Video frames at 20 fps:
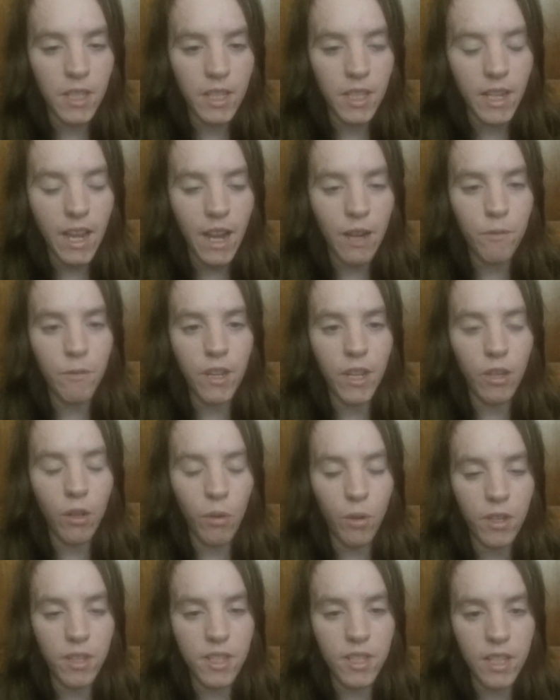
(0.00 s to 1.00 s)
Get out of
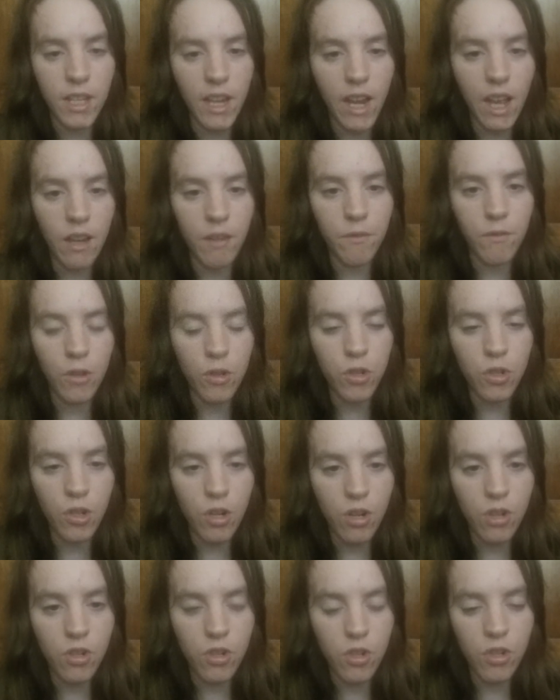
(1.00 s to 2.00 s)
ignorance, get out of your
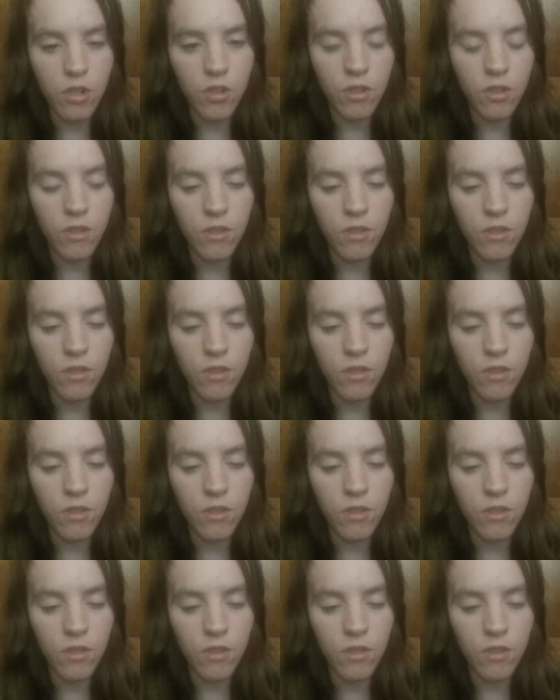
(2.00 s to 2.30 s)
church.